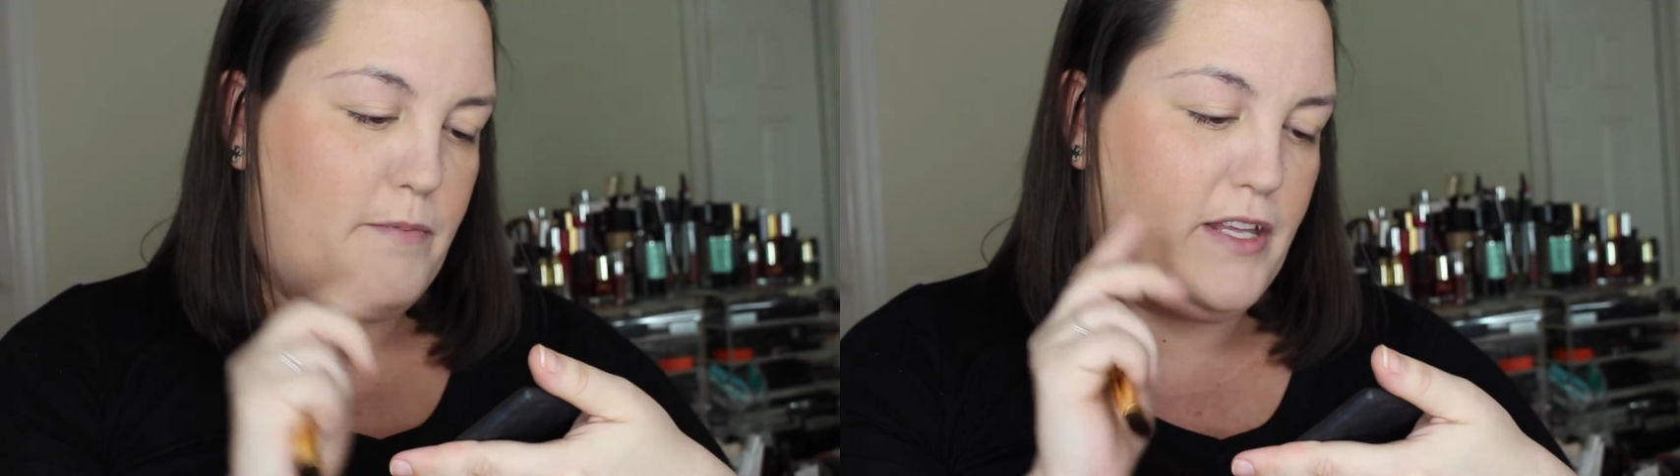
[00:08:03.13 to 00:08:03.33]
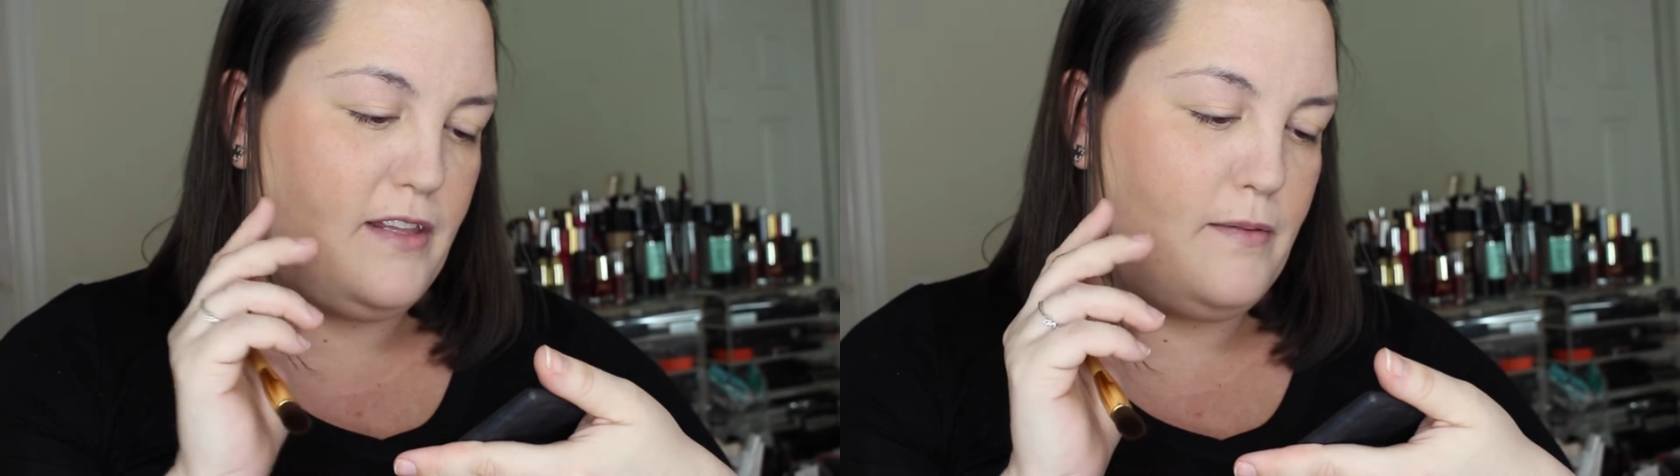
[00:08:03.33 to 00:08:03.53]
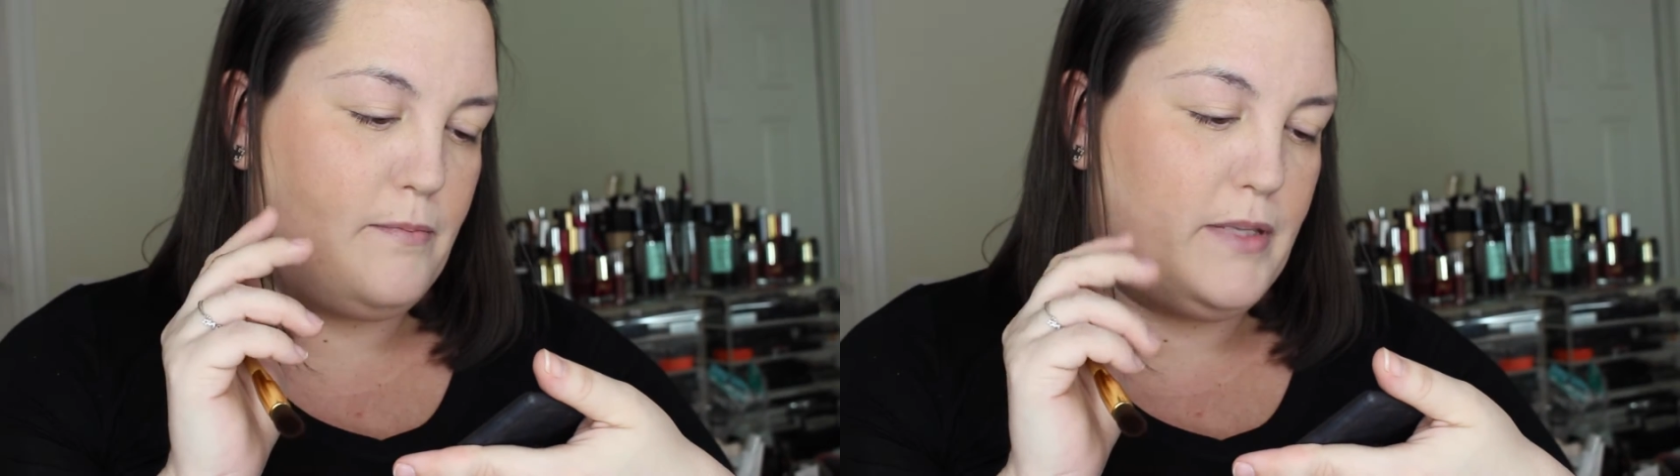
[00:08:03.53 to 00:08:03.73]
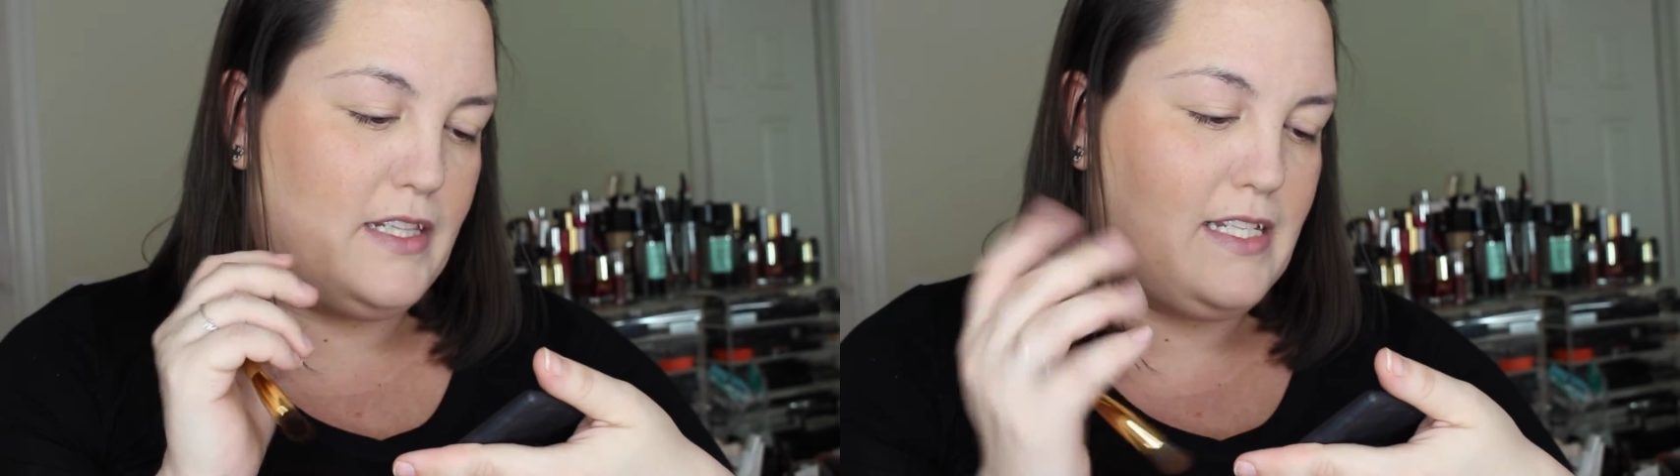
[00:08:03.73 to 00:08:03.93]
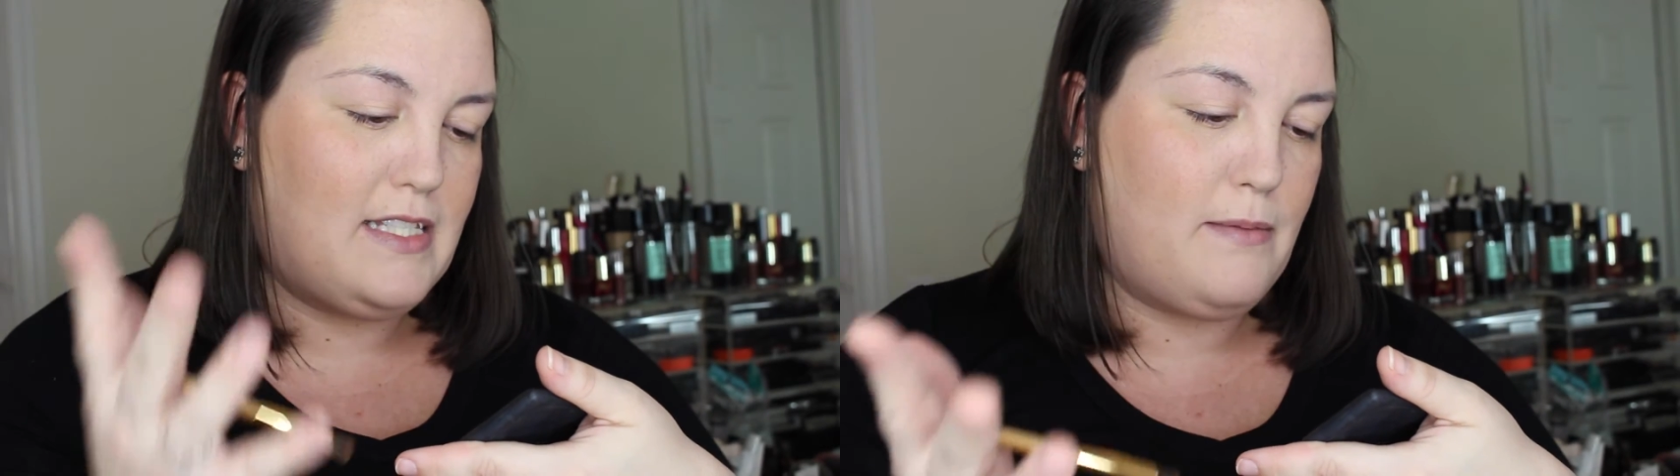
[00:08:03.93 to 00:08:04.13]

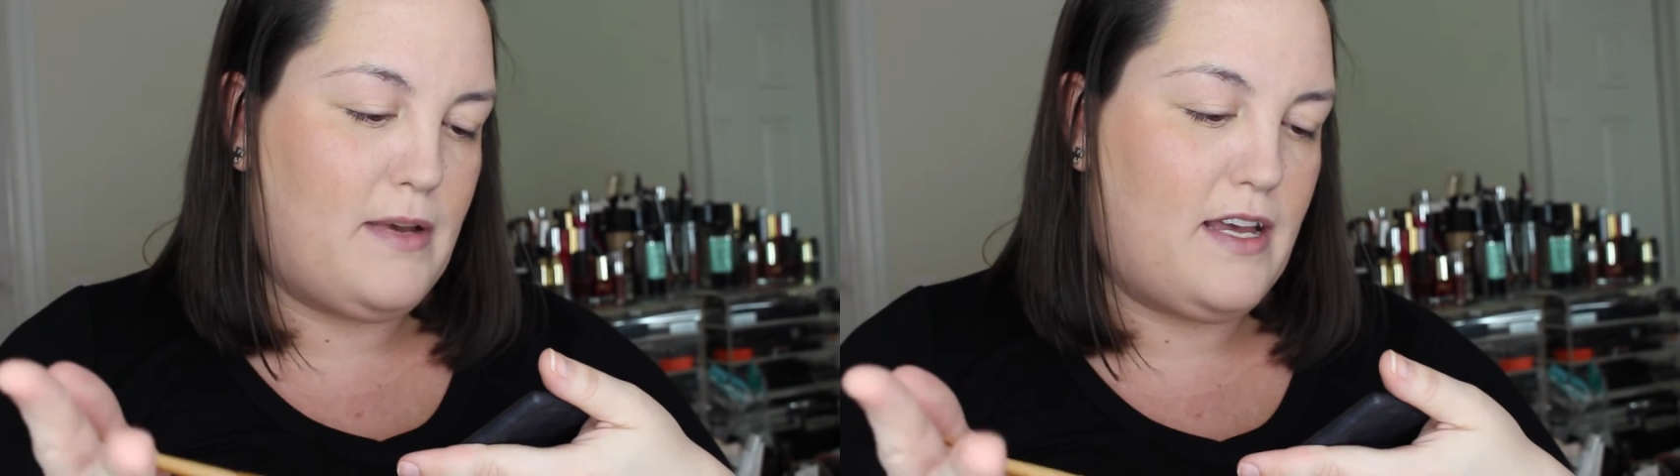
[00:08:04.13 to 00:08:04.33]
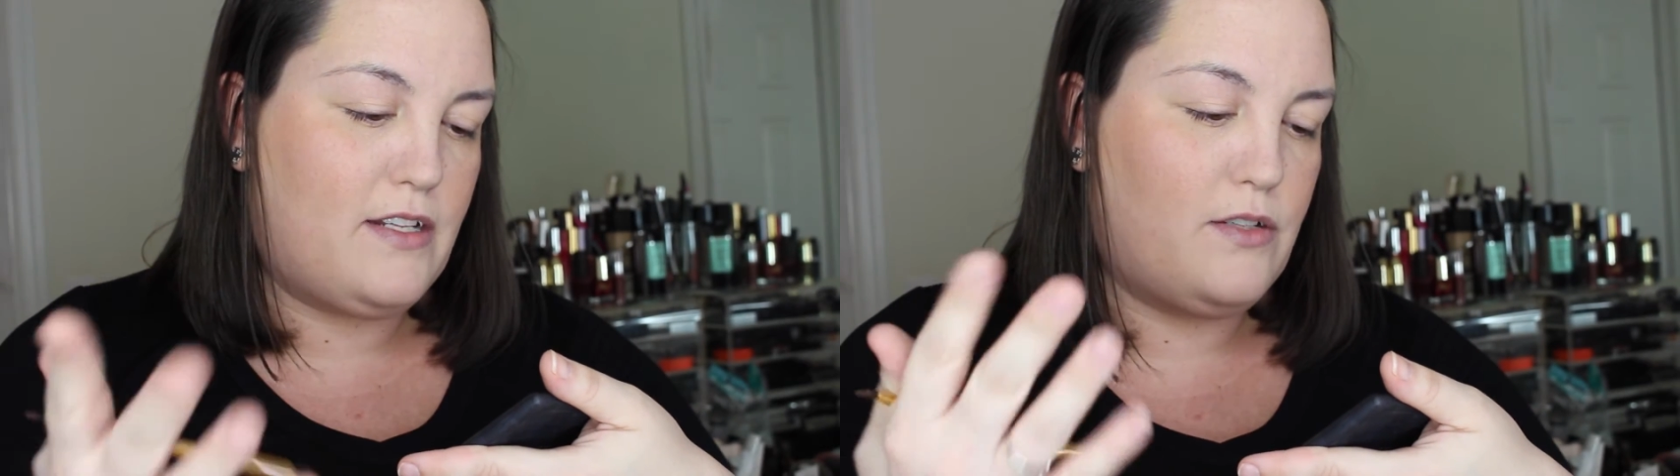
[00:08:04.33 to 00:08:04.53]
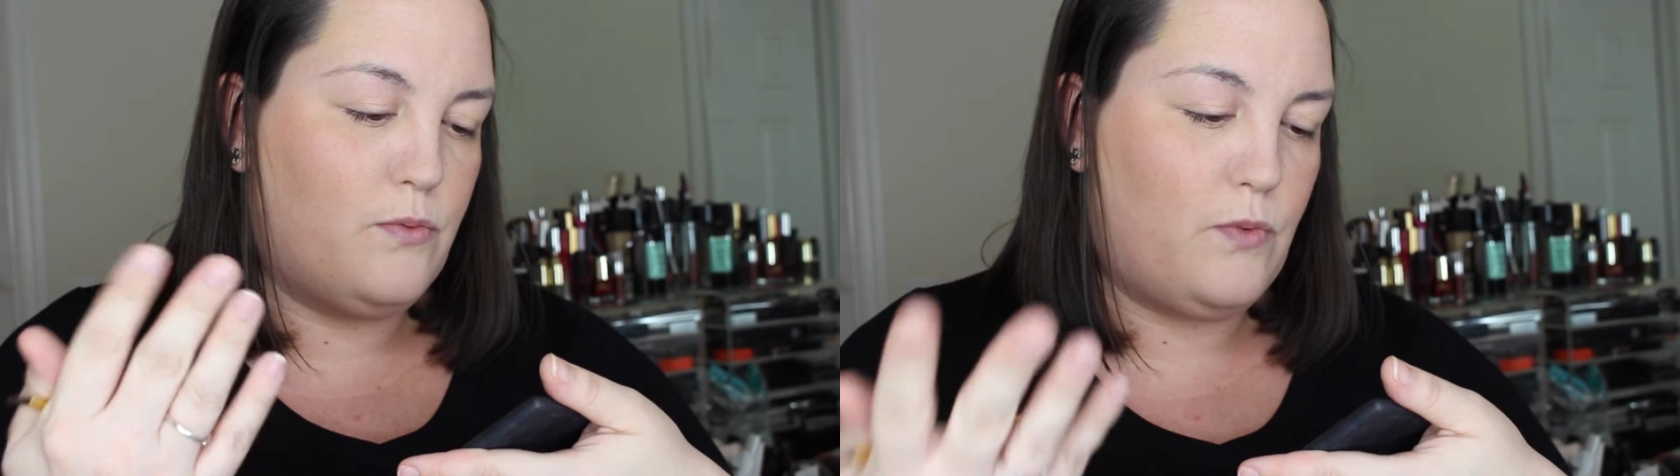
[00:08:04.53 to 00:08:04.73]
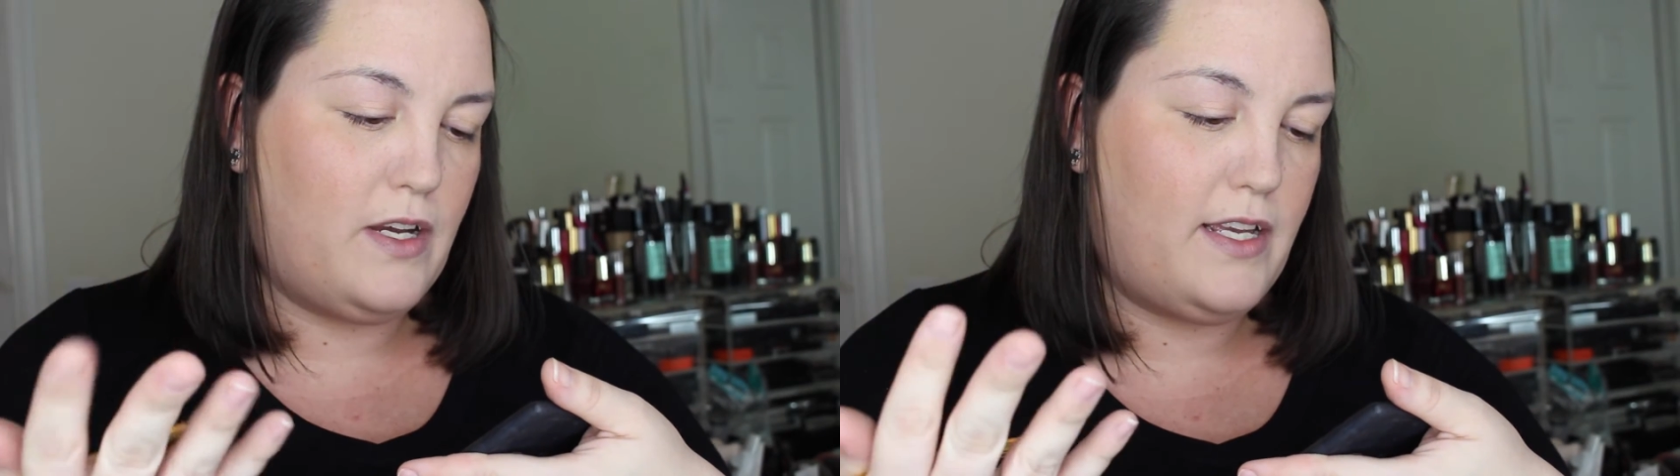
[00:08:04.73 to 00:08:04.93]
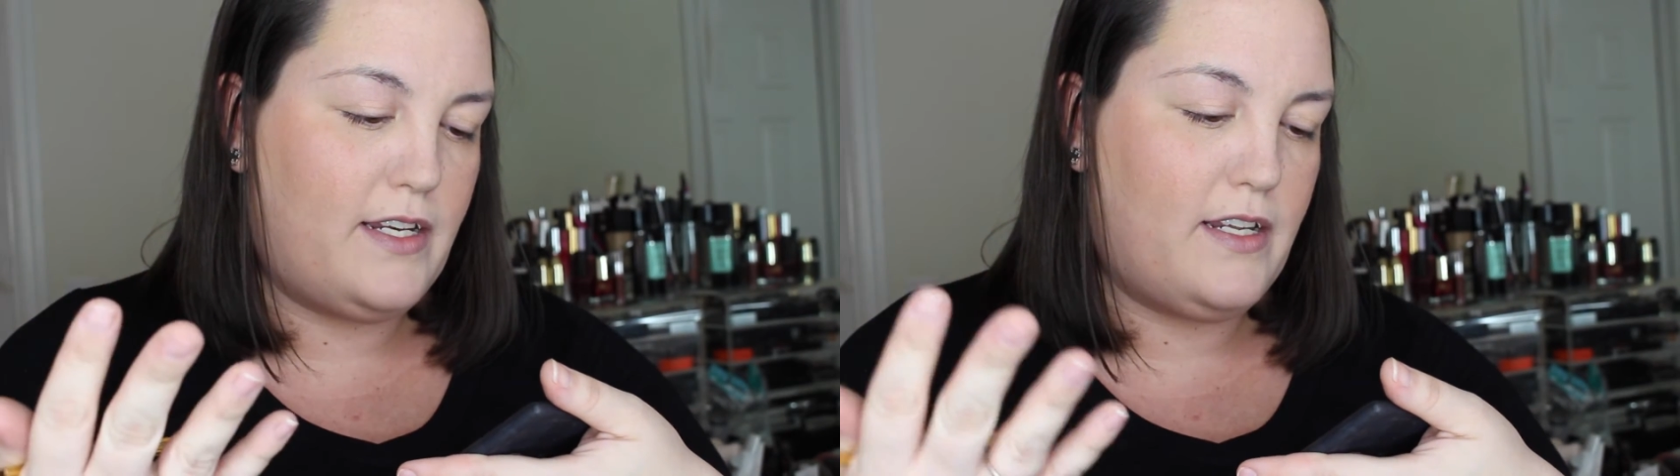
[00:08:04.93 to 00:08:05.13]
Bellissima
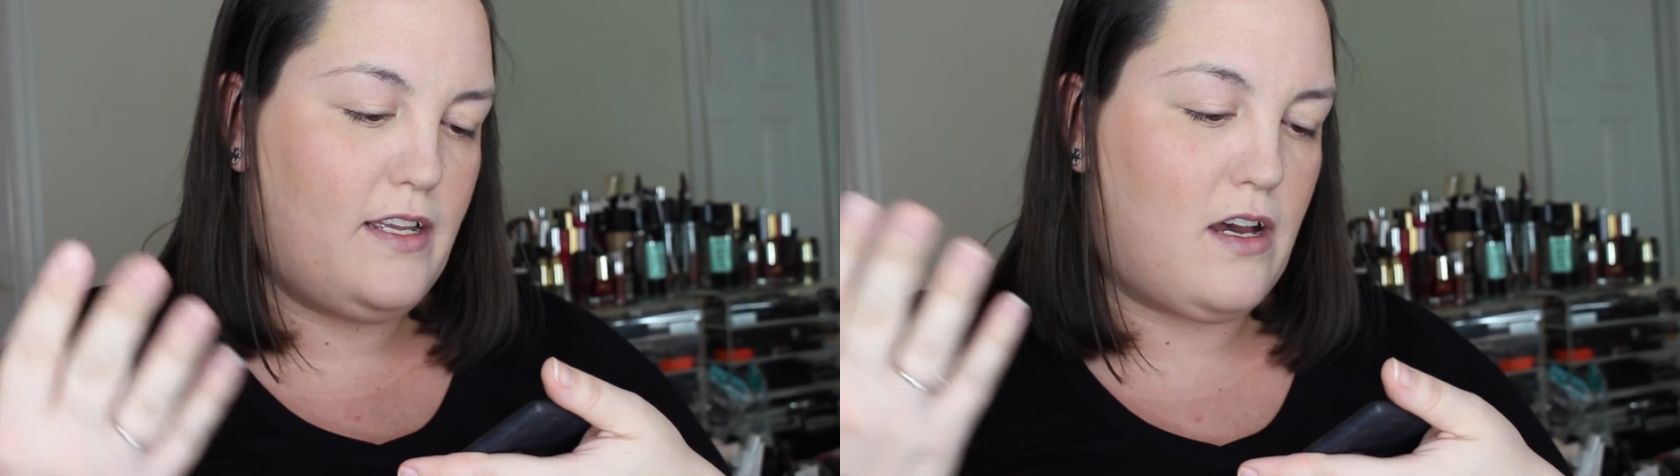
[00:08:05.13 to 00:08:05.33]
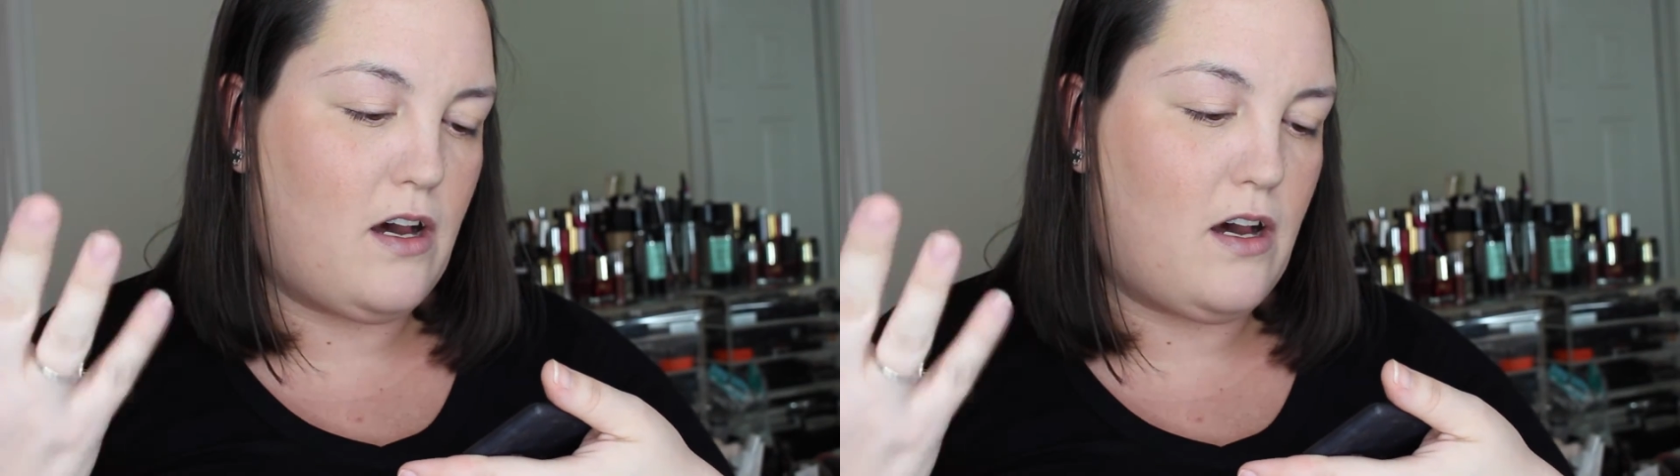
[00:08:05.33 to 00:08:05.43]
1,